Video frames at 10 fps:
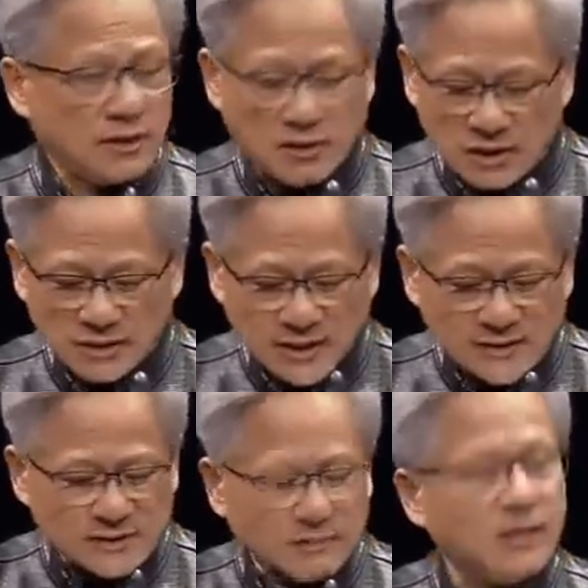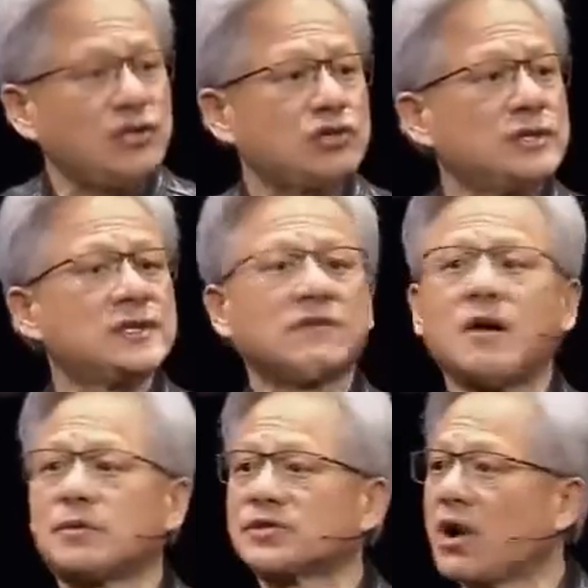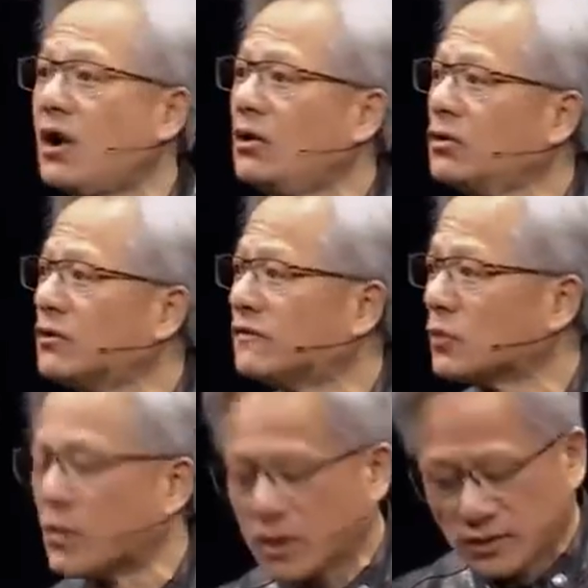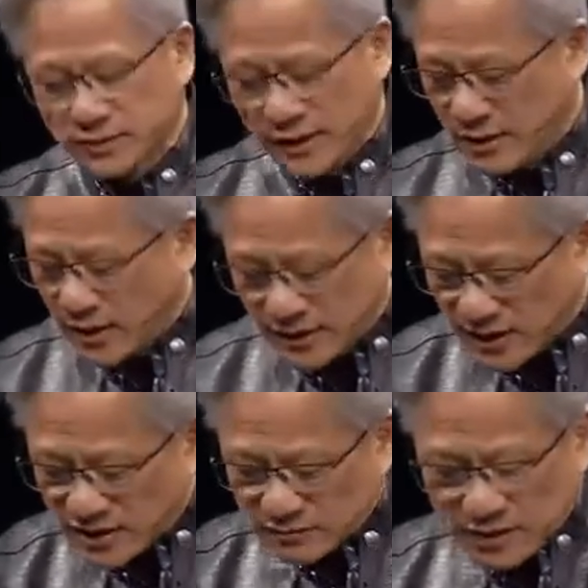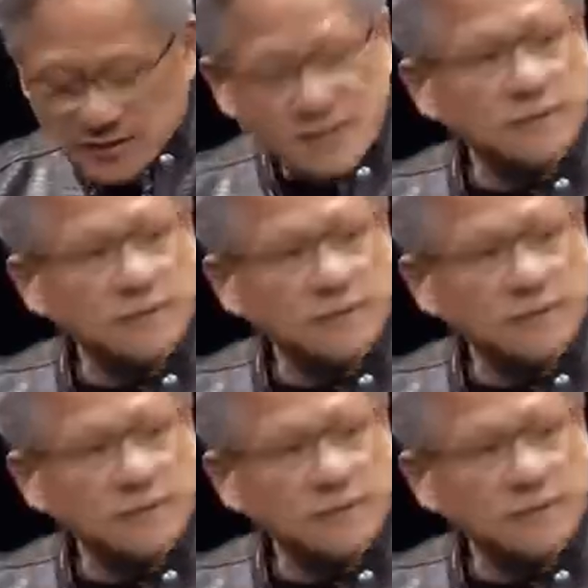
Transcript: There are installations of Hoppers all over the world, and they could